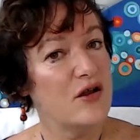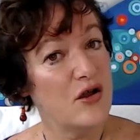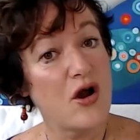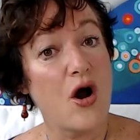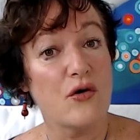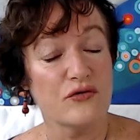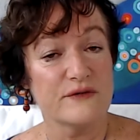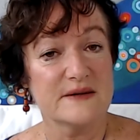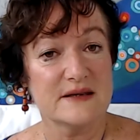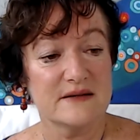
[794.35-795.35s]

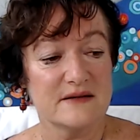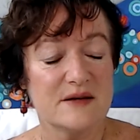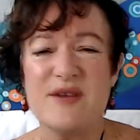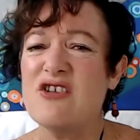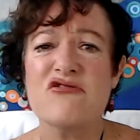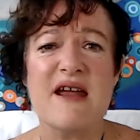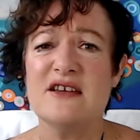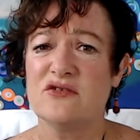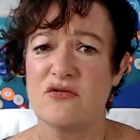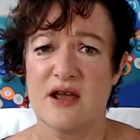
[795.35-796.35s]
goals, to be a
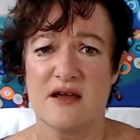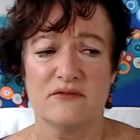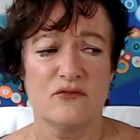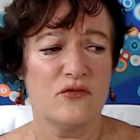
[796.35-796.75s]
great daughter,